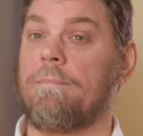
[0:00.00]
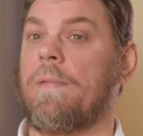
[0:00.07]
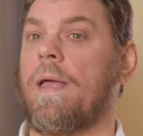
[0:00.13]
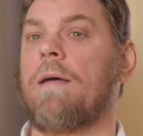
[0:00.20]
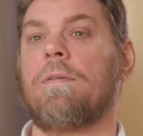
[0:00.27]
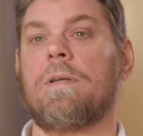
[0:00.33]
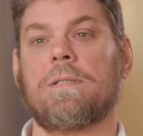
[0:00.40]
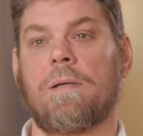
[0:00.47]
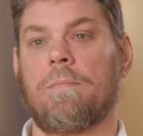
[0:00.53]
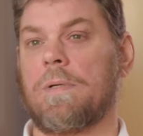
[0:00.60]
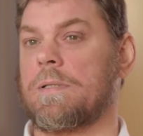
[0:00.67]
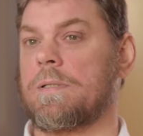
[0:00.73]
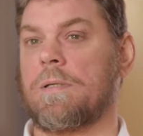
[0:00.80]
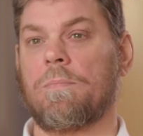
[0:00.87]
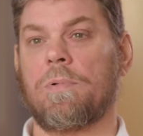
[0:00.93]
Having
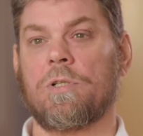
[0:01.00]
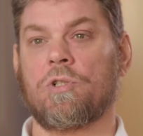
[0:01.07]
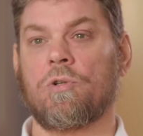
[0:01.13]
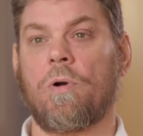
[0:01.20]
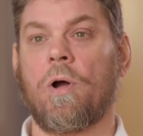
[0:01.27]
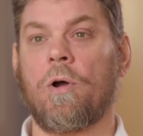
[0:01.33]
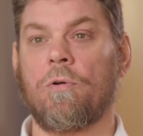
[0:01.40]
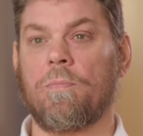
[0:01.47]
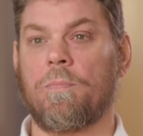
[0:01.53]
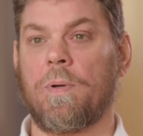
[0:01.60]
something as simple as your own